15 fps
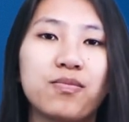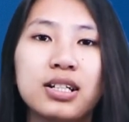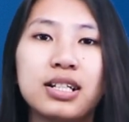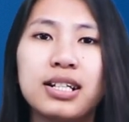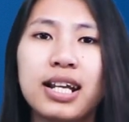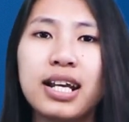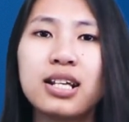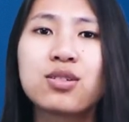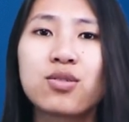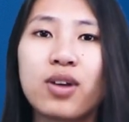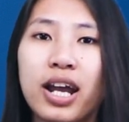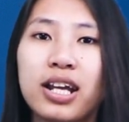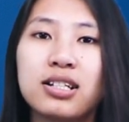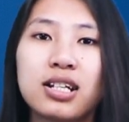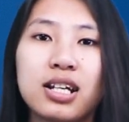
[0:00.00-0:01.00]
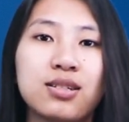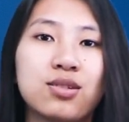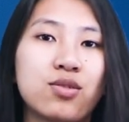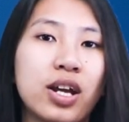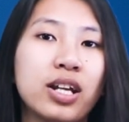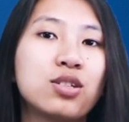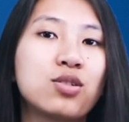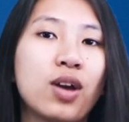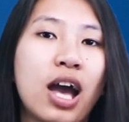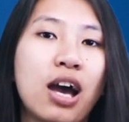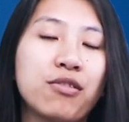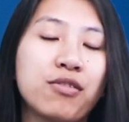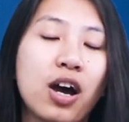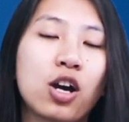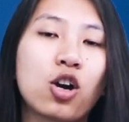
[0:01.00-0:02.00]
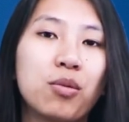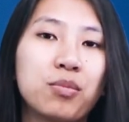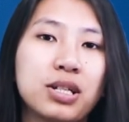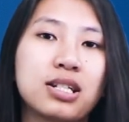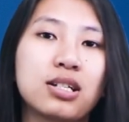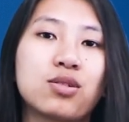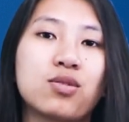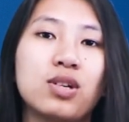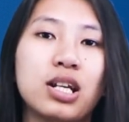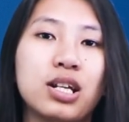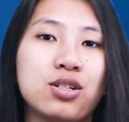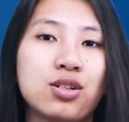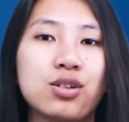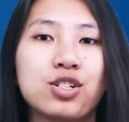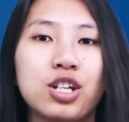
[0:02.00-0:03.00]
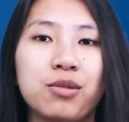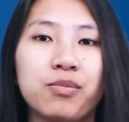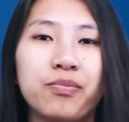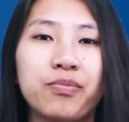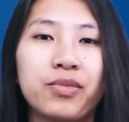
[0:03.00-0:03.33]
The next right is right to have a committed relationship.